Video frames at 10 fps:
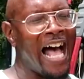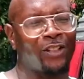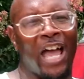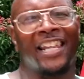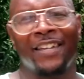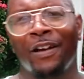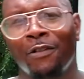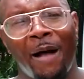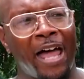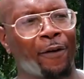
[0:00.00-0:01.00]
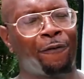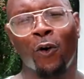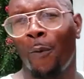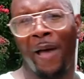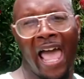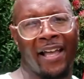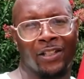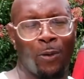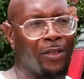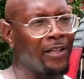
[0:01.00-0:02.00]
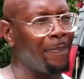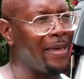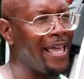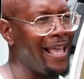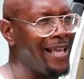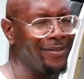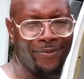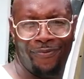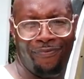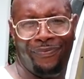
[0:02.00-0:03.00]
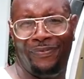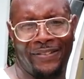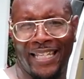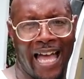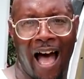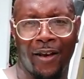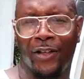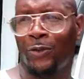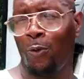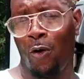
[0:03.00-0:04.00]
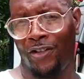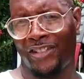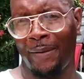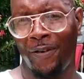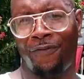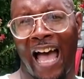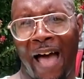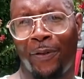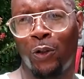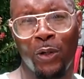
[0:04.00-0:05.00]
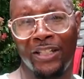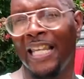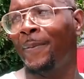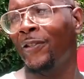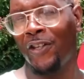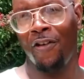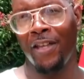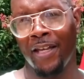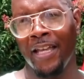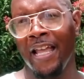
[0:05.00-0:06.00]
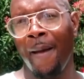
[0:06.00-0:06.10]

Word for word: I try to give everybody a full package, whether they're paying fifty dollars or the seventy-five dollars to do the deep interior,